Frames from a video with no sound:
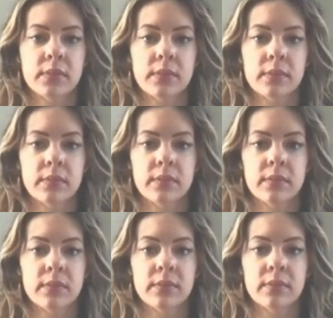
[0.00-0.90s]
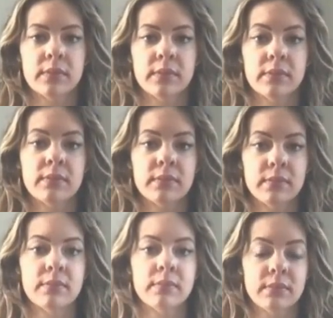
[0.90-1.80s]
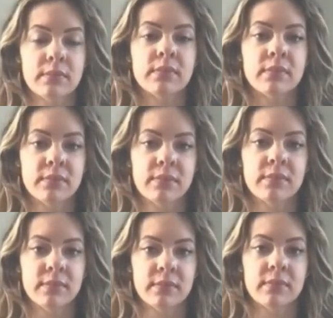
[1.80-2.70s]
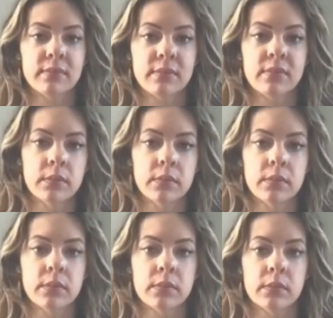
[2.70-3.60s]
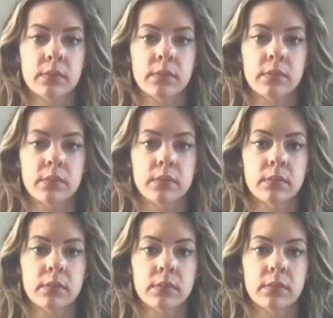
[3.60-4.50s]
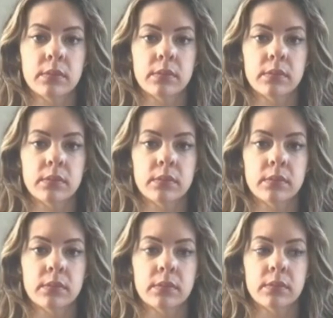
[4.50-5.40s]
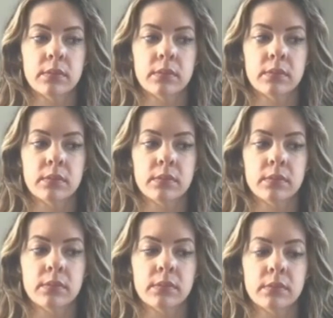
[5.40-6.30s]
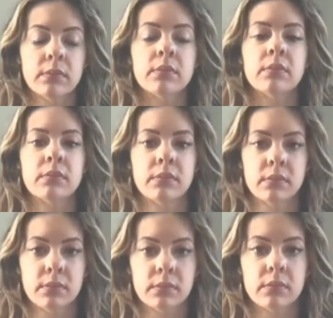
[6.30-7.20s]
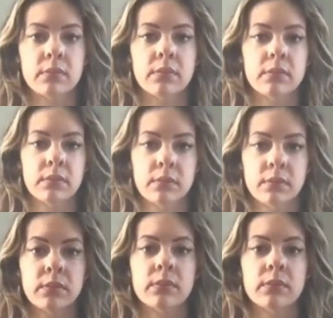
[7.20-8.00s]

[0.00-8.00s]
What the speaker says: (silent)